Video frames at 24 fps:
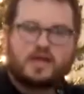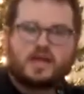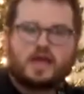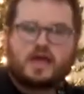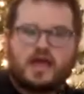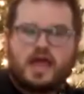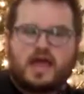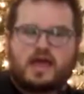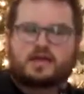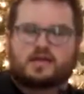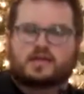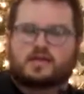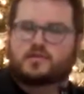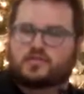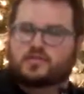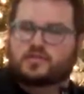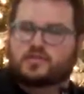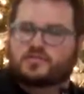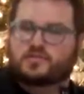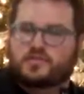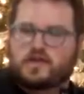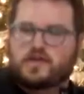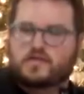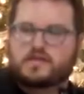and the
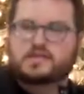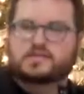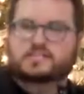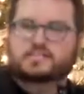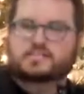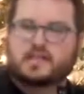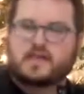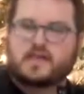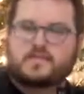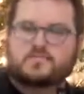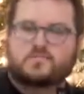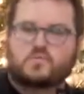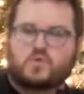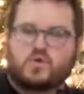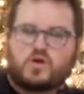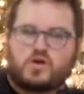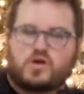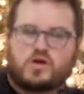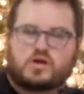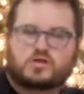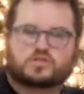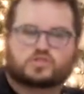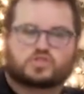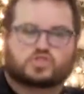very same
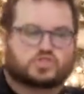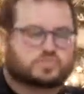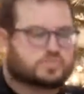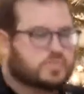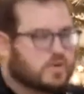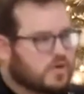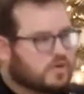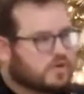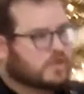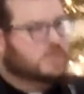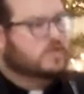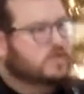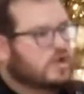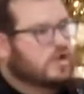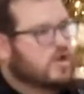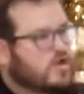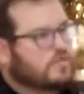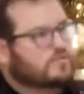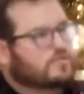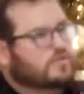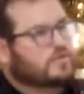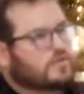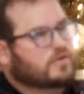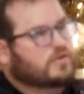words spoken
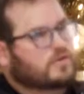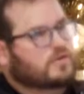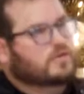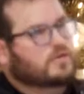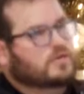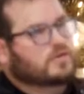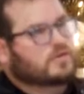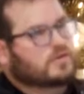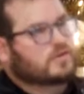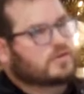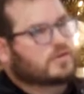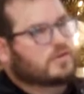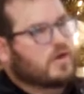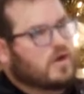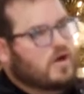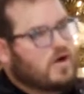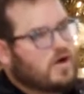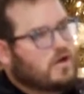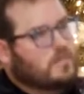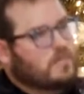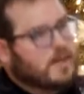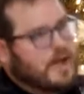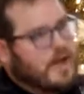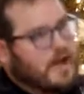over all
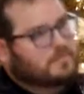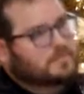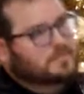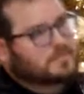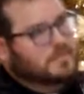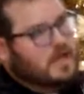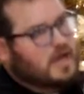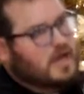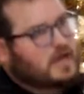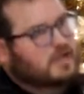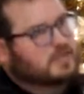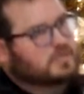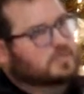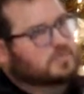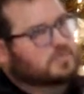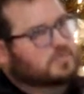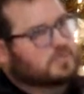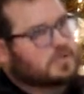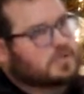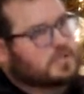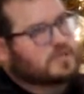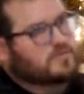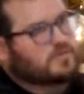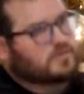baptized
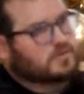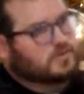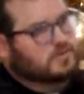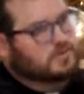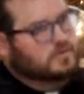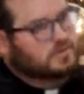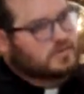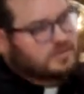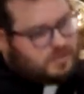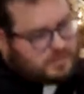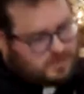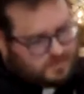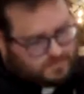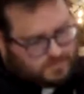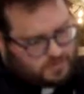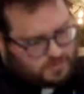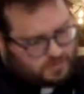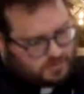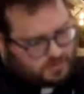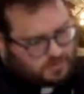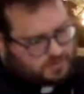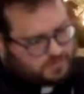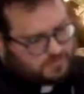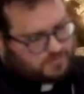believers of the
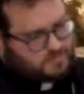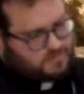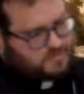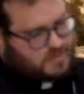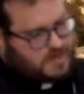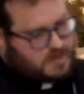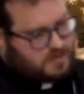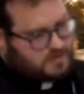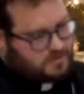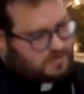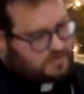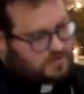Christian faith